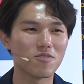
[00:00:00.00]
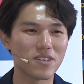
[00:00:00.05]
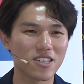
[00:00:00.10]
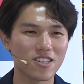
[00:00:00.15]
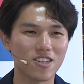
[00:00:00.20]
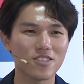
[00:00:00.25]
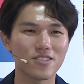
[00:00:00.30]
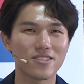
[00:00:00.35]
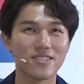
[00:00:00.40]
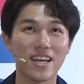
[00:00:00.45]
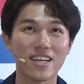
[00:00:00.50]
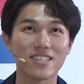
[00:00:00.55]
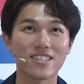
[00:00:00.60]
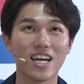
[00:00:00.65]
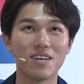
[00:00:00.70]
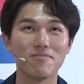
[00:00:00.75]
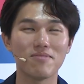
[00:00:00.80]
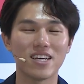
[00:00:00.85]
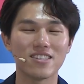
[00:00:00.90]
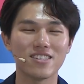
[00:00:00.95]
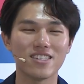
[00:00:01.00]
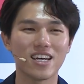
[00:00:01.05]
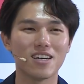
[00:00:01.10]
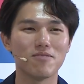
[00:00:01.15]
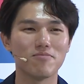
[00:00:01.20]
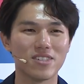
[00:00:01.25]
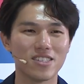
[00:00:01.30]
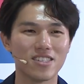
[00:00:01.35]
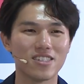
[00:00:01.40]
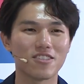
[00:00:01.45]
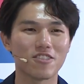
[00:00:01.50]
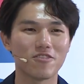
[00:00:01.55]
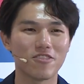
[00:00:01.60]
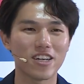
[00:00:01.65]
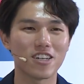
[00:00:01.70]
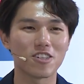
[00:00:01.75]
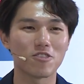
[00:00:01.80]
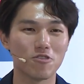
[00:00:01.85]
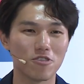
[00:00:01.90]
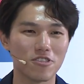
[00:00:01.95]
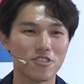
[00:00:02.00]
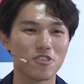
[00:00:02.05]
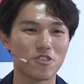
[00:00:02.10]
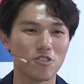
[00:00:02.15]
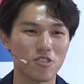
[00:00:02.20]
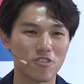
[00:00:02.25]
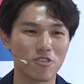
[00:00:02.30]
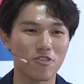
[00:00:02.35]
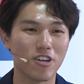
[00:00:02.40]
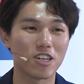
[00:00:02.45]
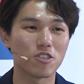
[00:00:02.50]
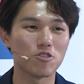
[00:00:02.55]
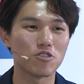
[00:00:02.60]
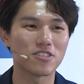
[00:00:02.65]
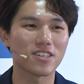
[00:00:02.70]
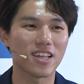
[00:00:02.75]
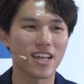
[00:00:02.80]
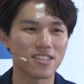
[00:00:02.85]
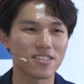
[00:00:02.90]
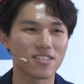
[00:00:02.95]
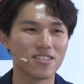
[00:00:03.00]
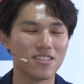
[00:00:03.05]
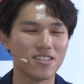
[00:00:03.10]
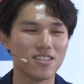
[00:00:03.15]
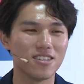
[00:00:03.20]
Because that time, I think I'm in quite a good class.